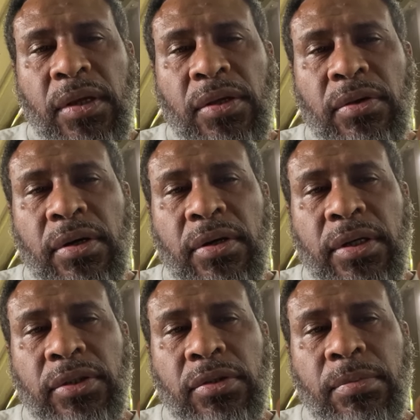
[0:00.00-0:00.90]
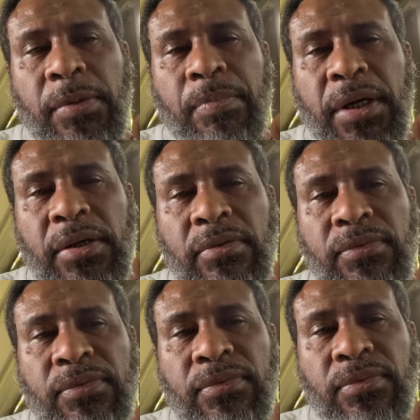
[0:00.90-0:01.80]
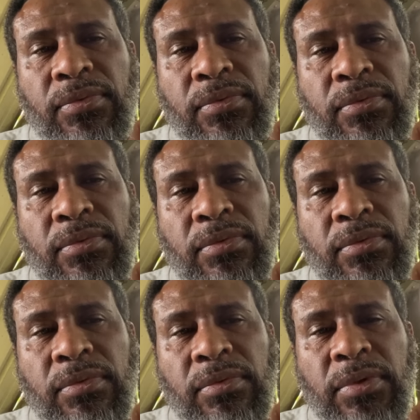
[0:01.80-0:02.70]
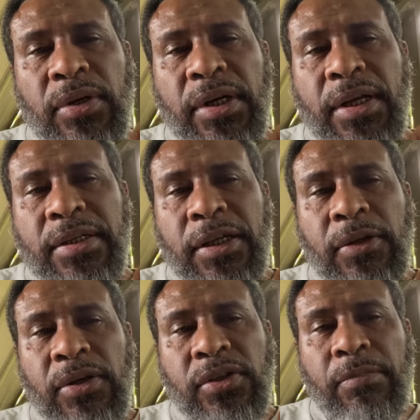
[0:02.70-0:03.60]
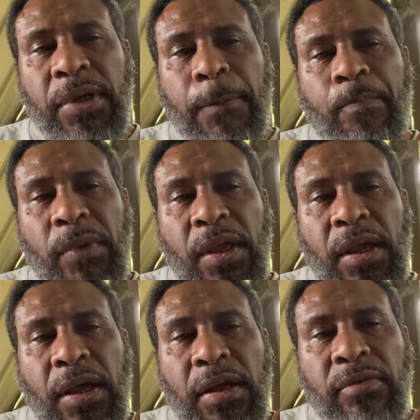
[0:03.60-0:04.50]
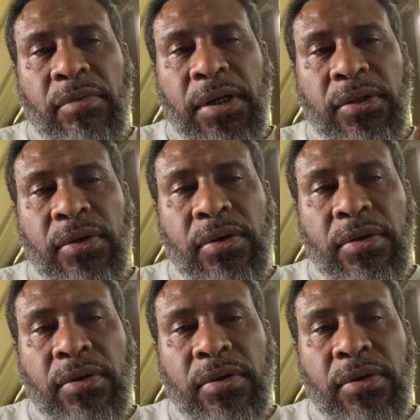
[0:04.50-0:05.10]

You're honored to be part of recognizing your achievement and want your